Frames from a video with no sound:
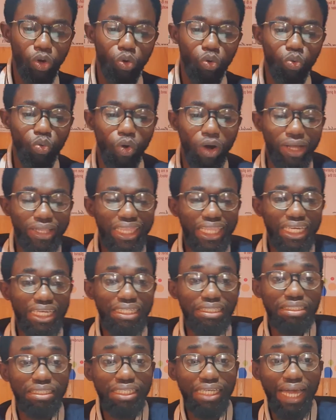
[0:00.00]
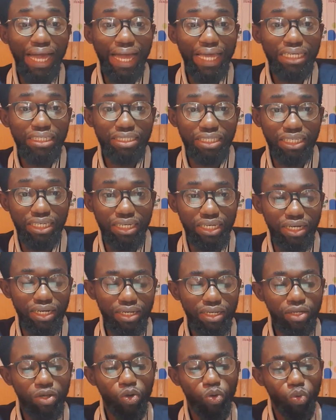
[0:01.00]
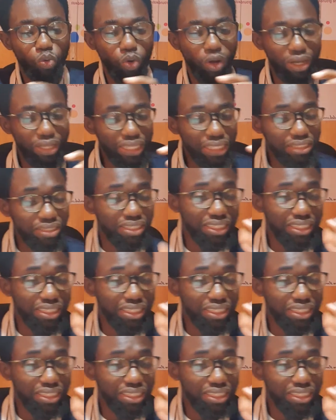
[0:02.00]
what is the idea, what is